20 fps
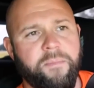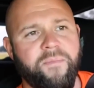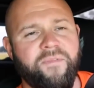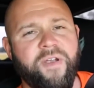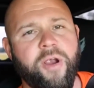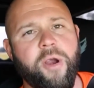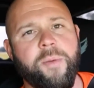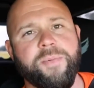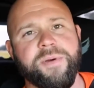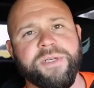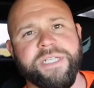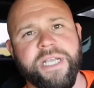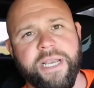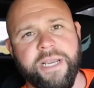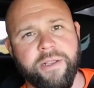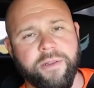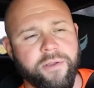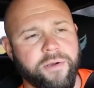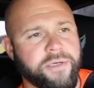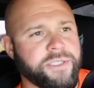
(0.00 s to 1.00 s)
very
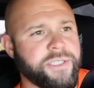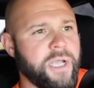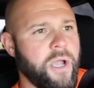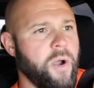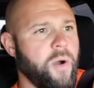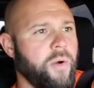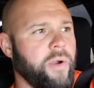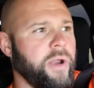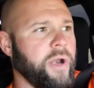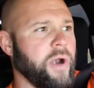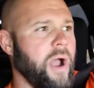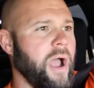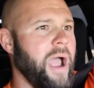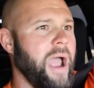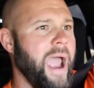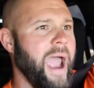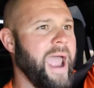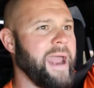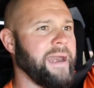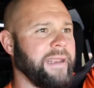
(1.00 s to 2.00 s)
particular. So, you know,
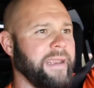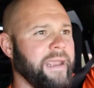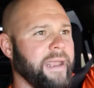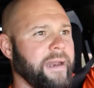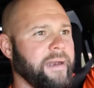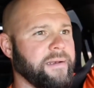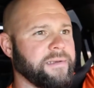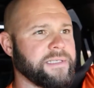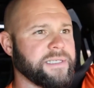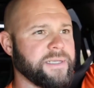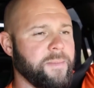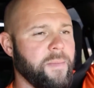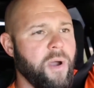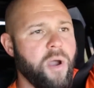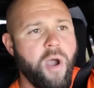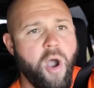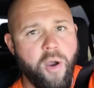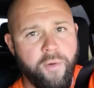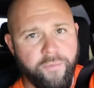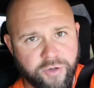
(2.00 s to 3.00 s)
I had to get
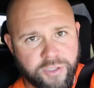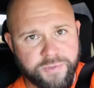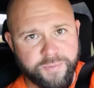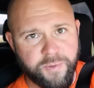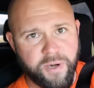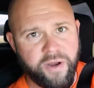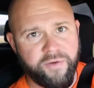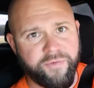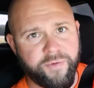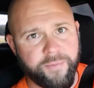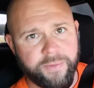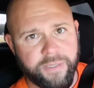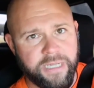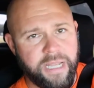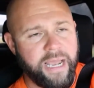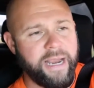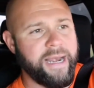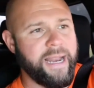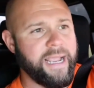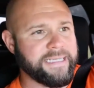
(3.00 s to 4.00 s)
some overspray from the
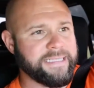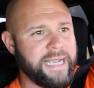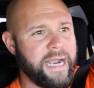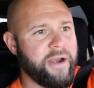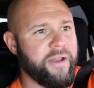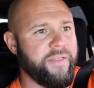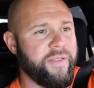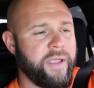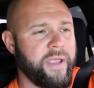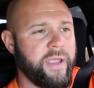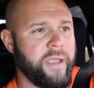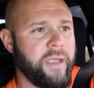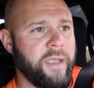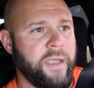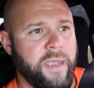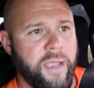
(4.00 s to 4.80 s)
Line-X out of the